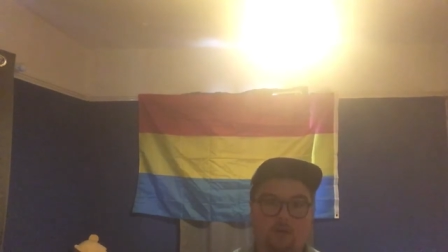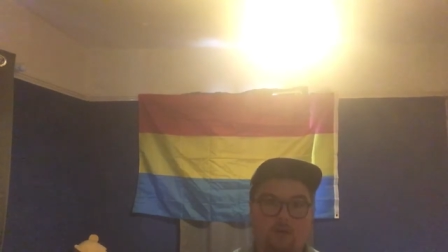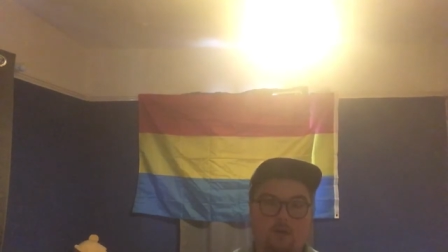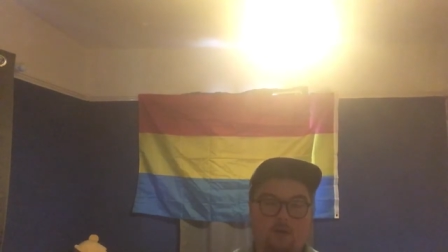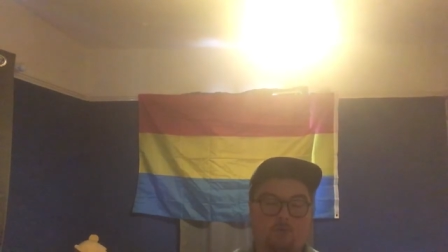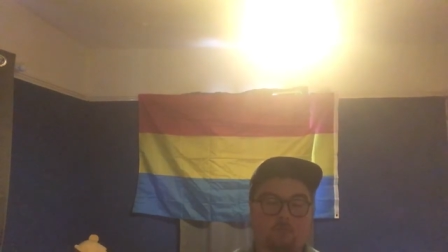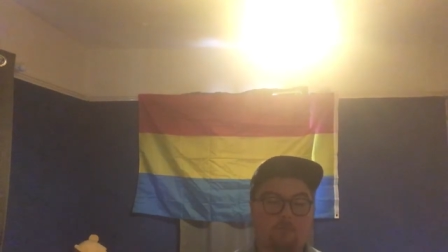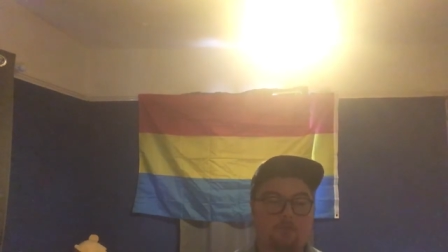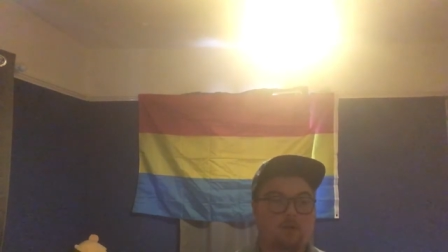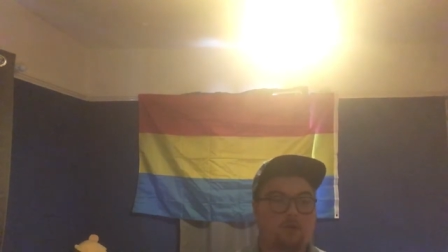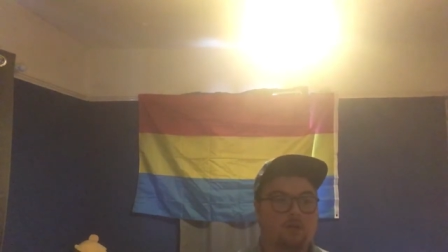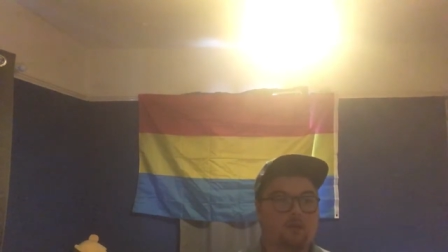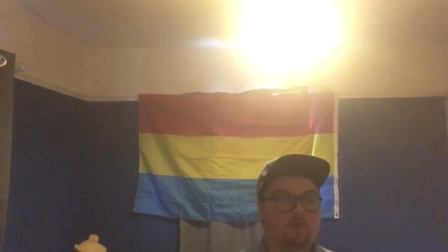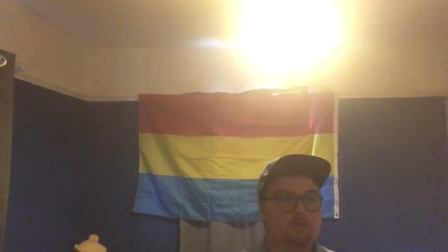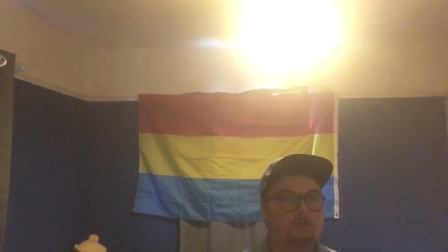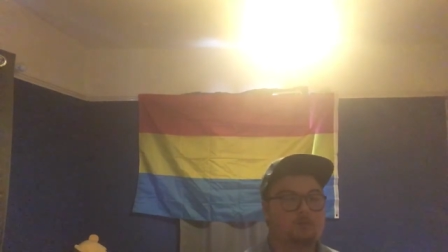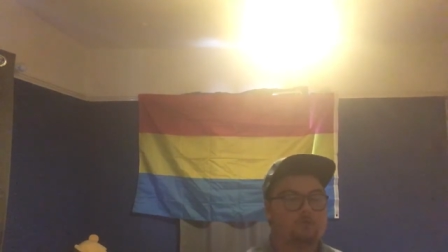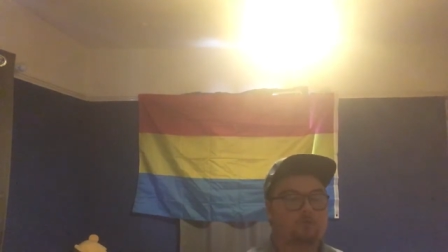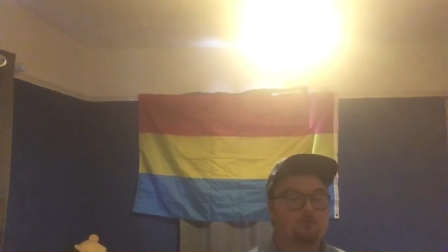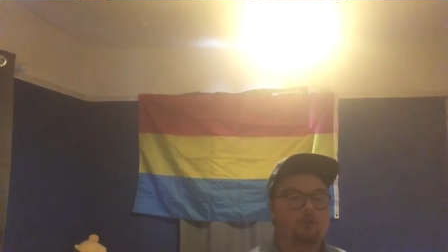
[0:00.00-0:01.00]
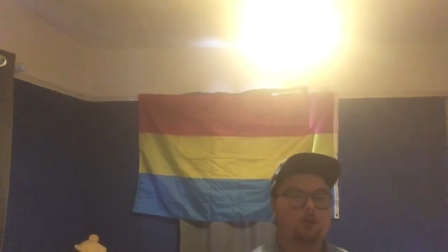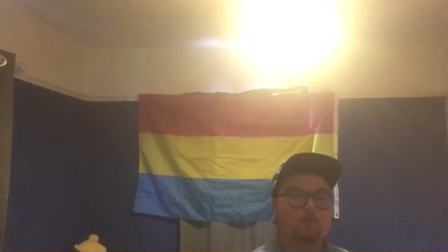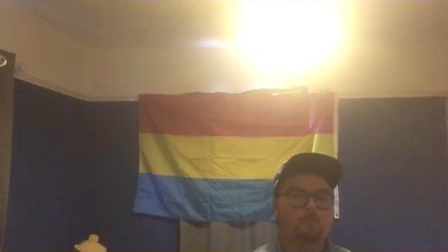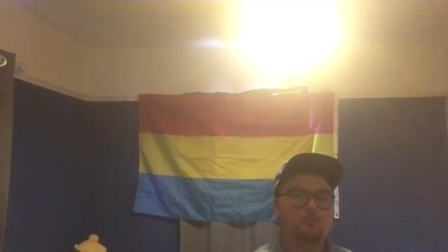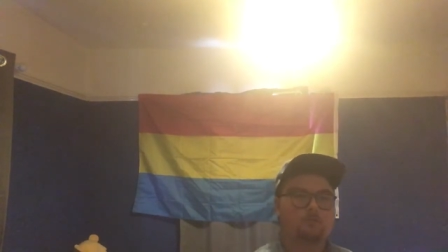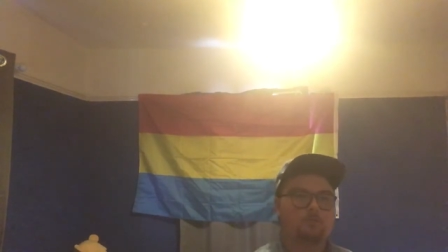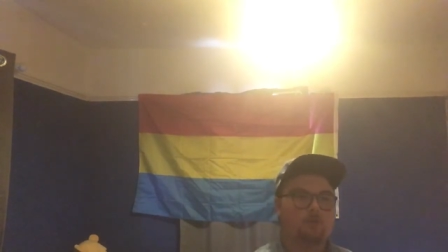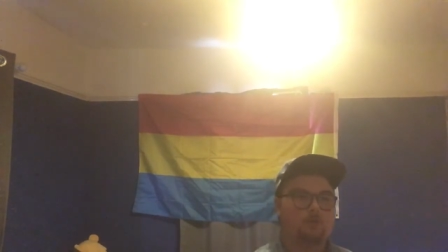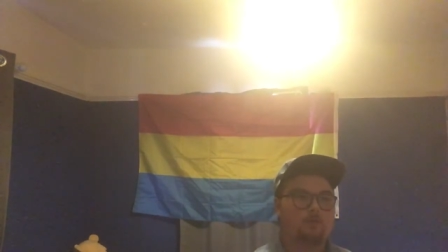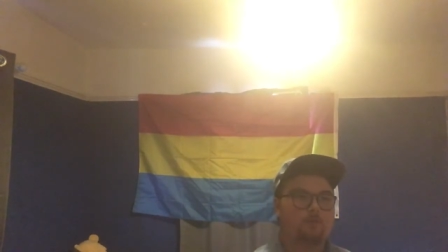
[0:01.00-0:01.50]
how many subscribers
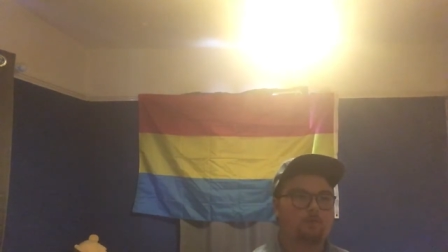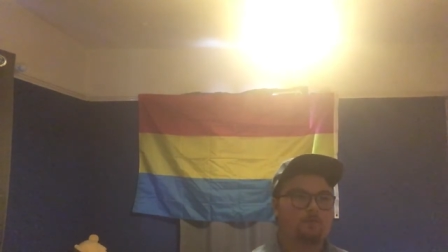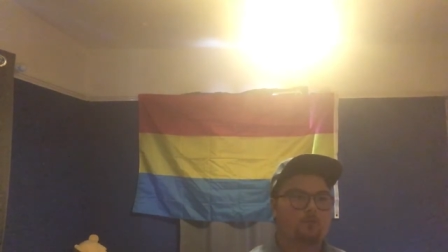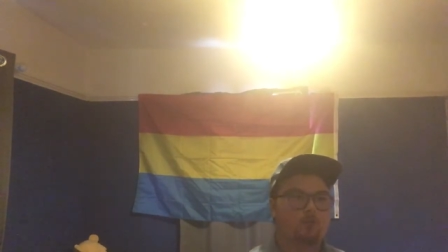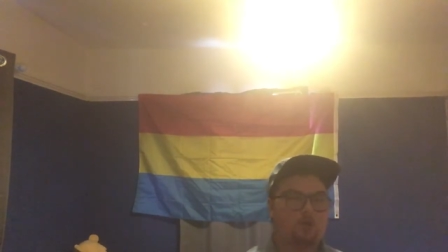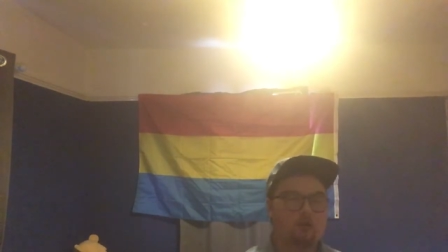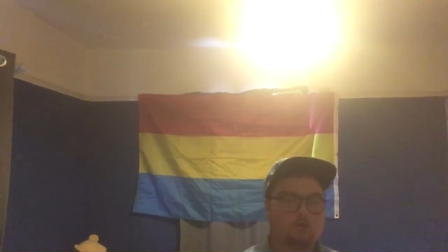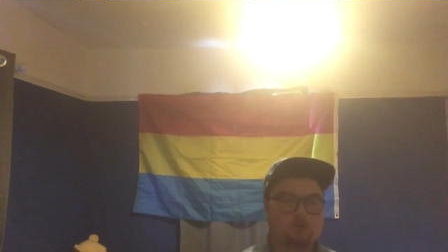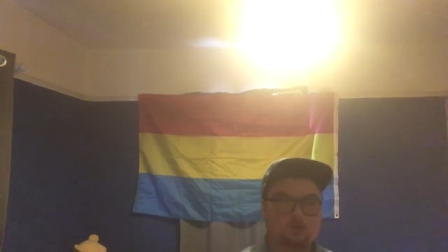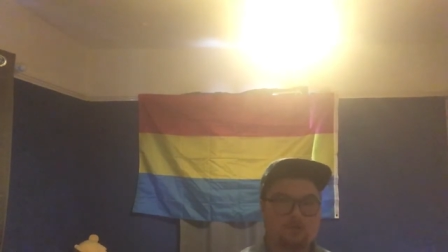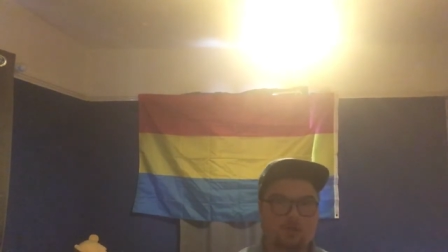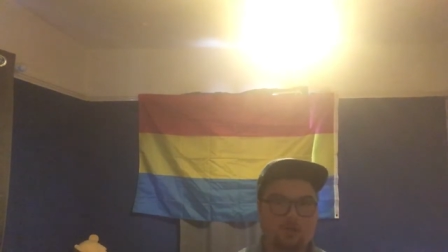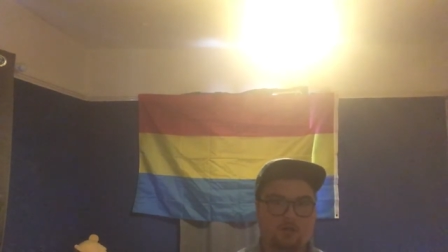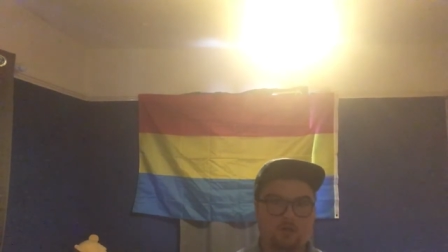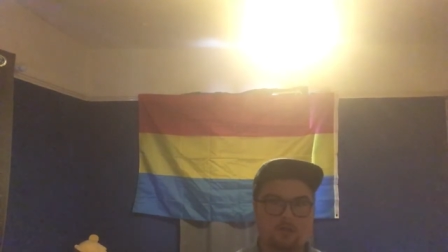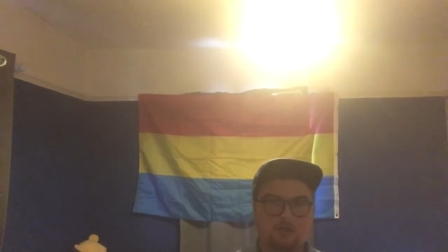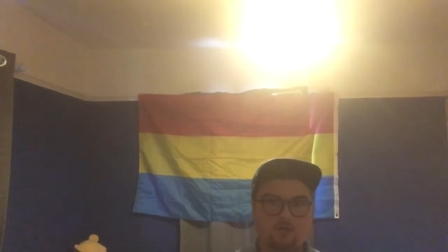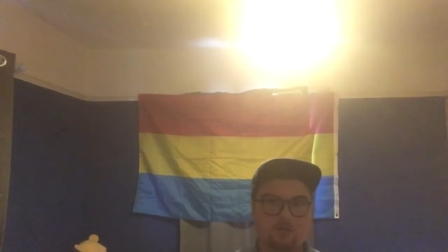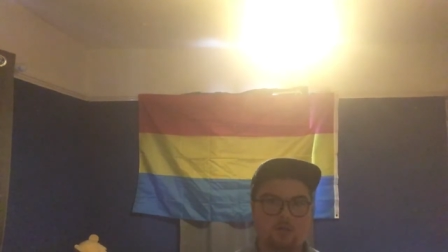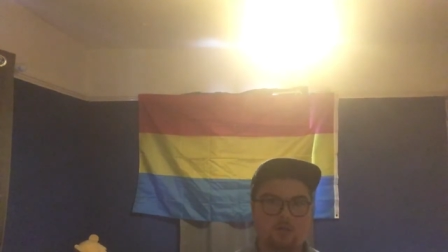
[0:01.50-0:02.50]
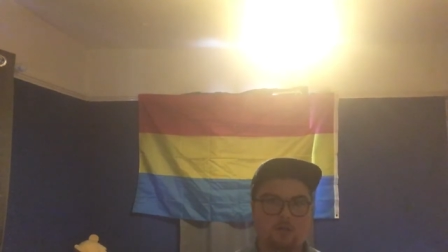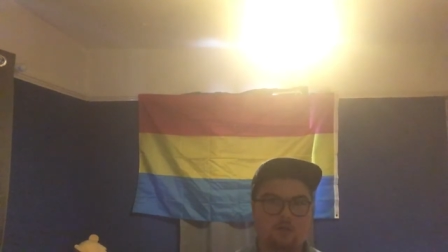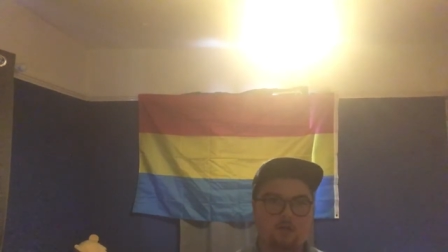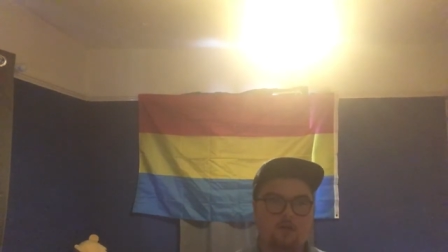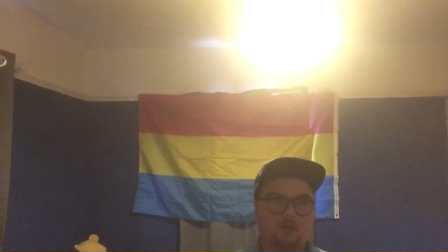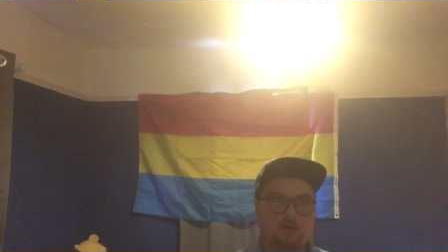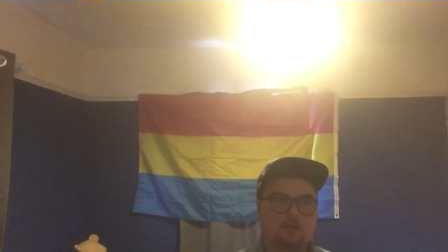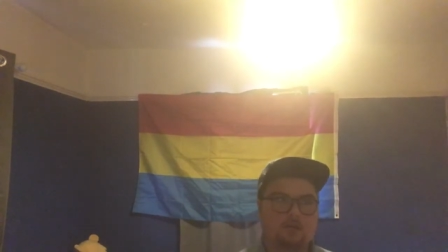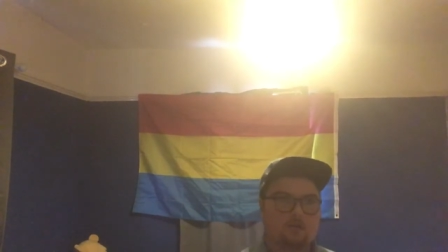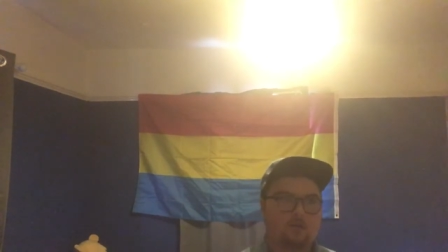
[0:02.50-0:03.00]
I've got.
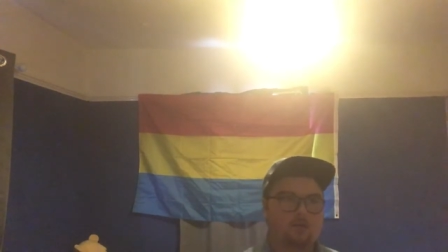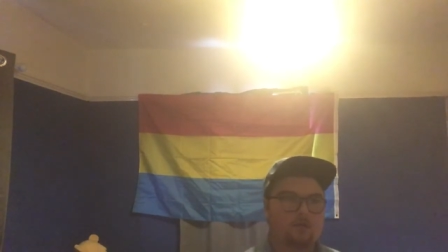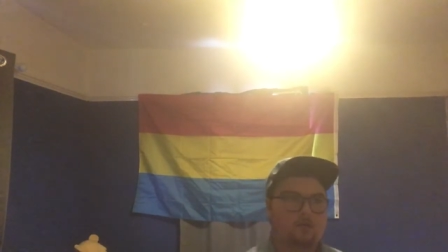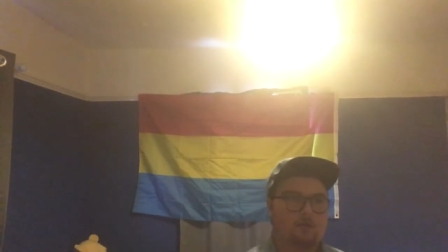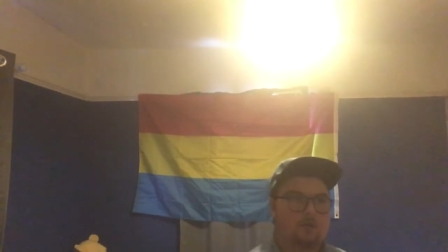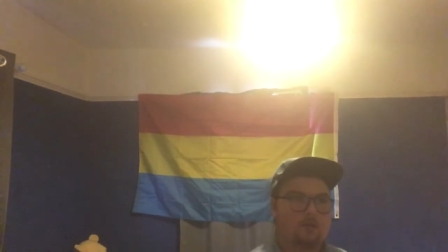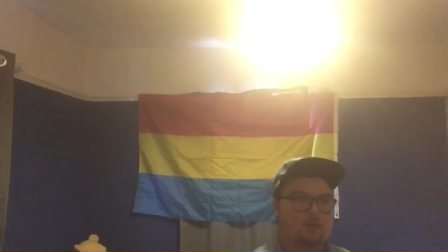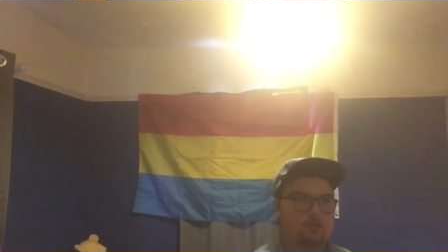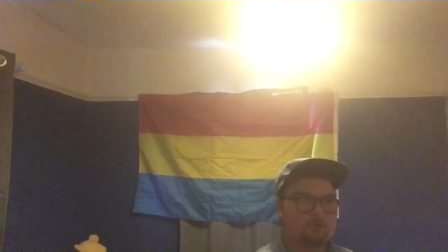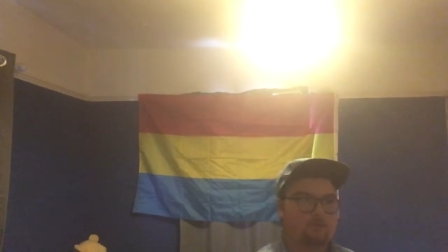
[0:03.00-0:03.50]
Uh, as